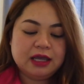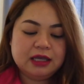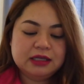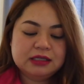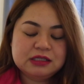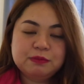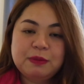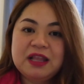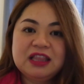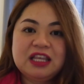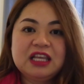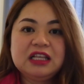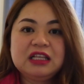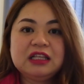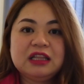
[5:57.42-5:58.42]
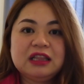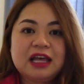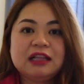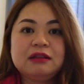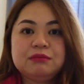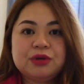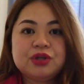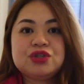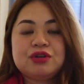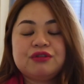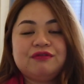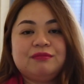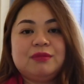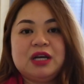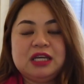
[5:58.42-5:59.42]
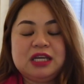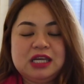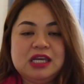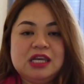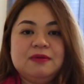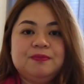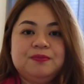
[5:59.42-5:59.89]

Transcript: Spending that much of money